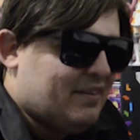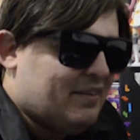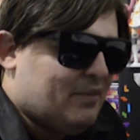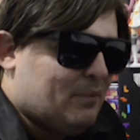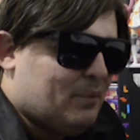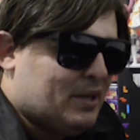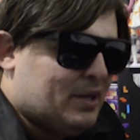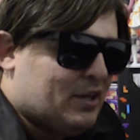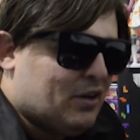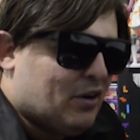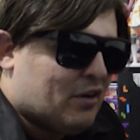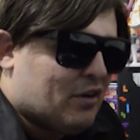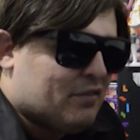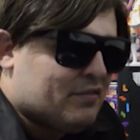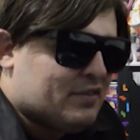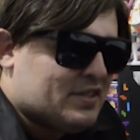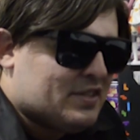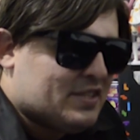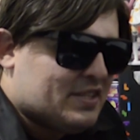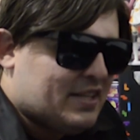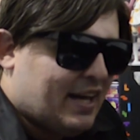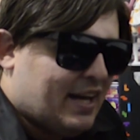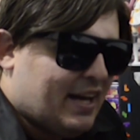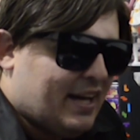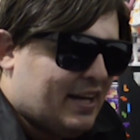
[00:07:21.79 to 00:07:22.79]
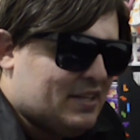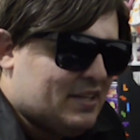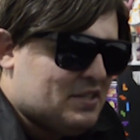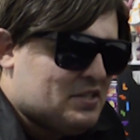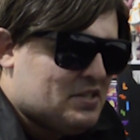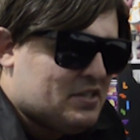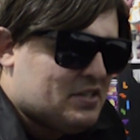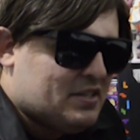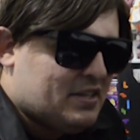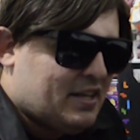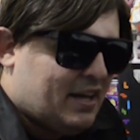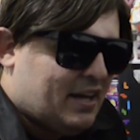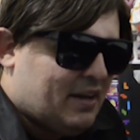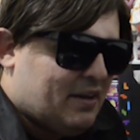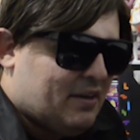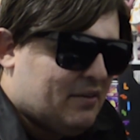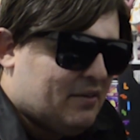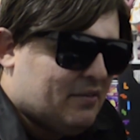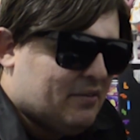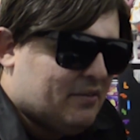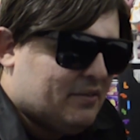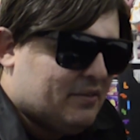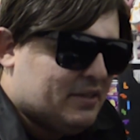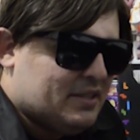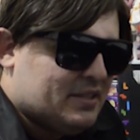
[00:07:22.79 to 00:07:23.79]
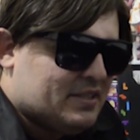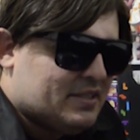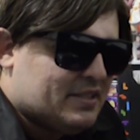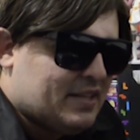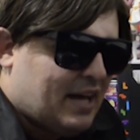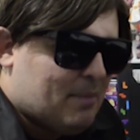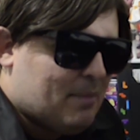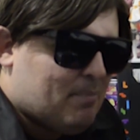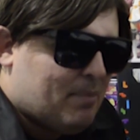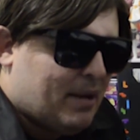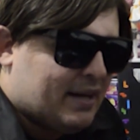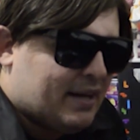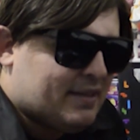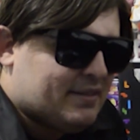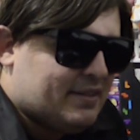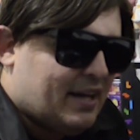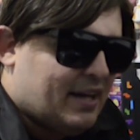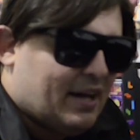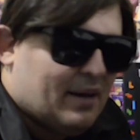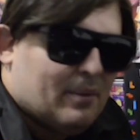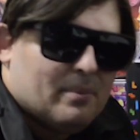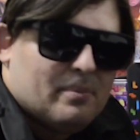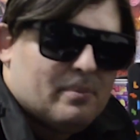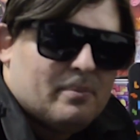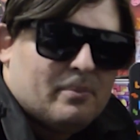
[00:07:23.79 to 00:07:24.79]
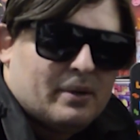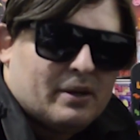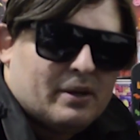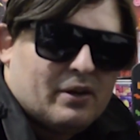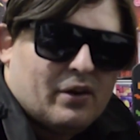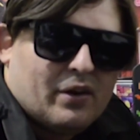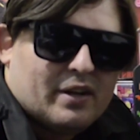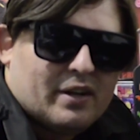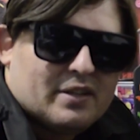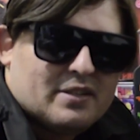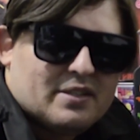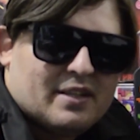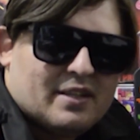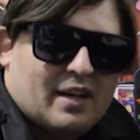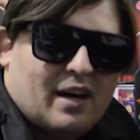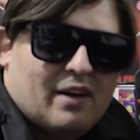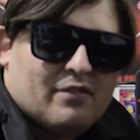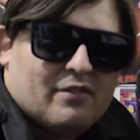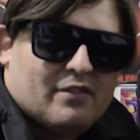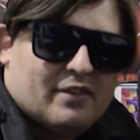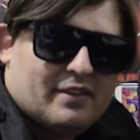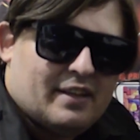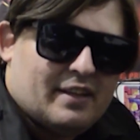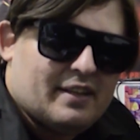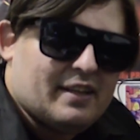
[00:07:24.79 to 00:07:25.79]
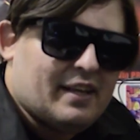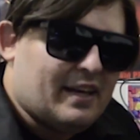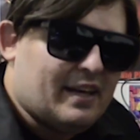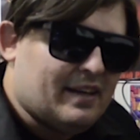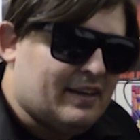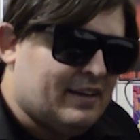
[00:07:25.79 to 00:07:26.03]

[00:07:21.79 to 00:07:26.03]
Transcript: We got off the stage and we sat back down, we got our stuff, and then